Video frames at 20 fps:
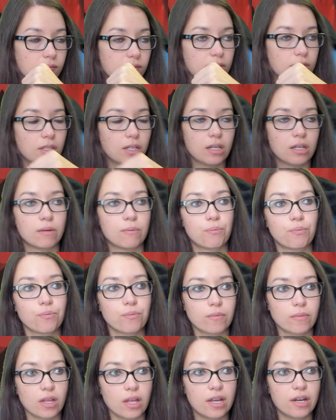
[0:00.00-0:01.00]
Yeah,
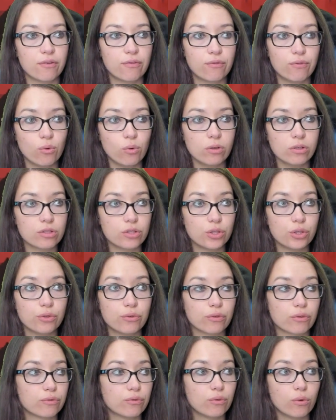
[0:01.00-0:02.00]
and a 4/2
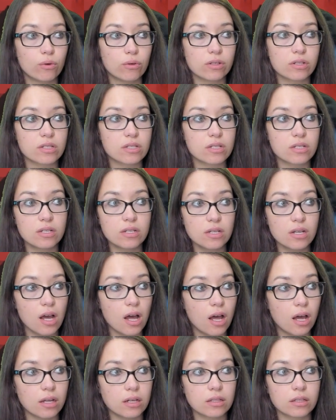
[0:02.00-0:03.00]
for 4 is
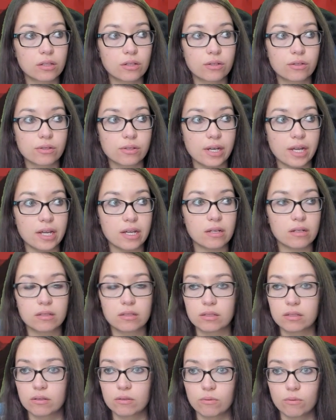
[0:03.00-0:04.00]
not great.
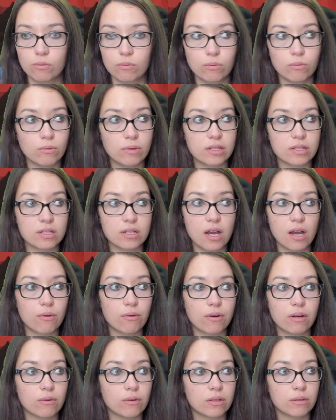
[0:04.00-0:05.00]
It's not where
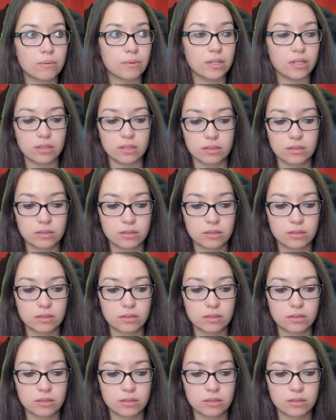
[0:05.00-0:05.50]
I want to be.